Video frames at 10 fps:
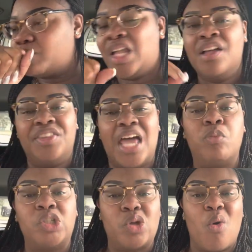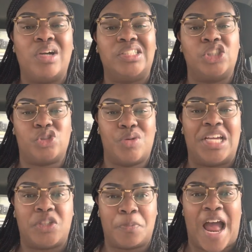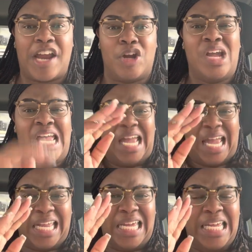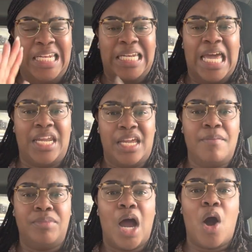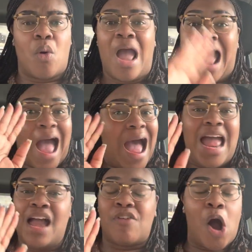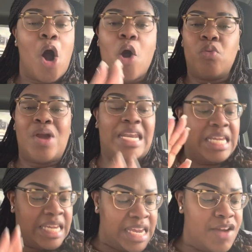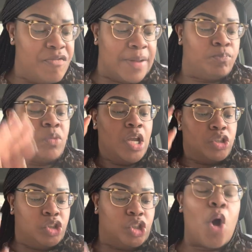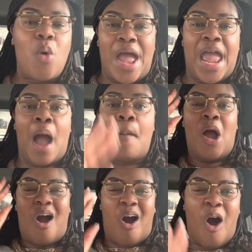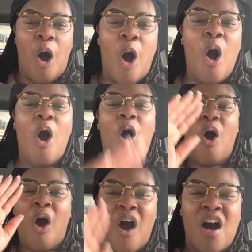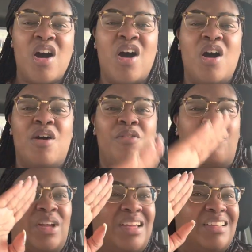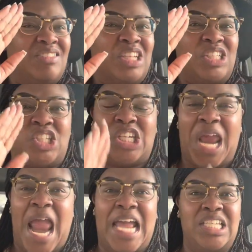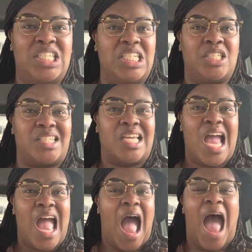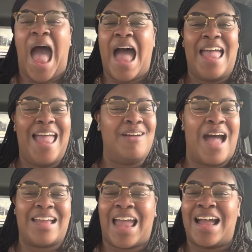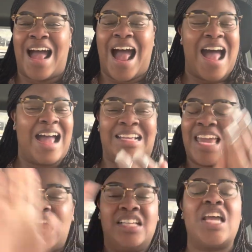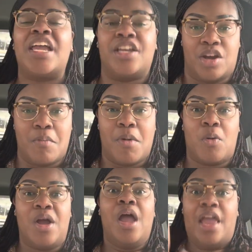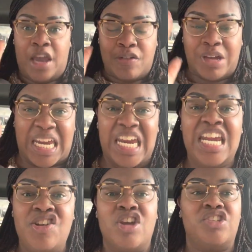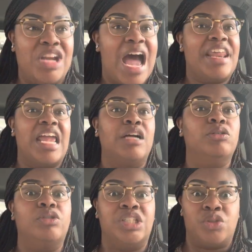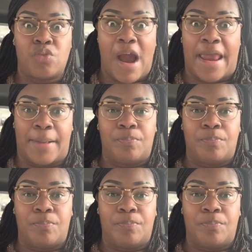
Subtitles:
that was going to transpire. And he let him know, I have already given Joab all of the chances I have. I can't take it no more. If he does not handle this right,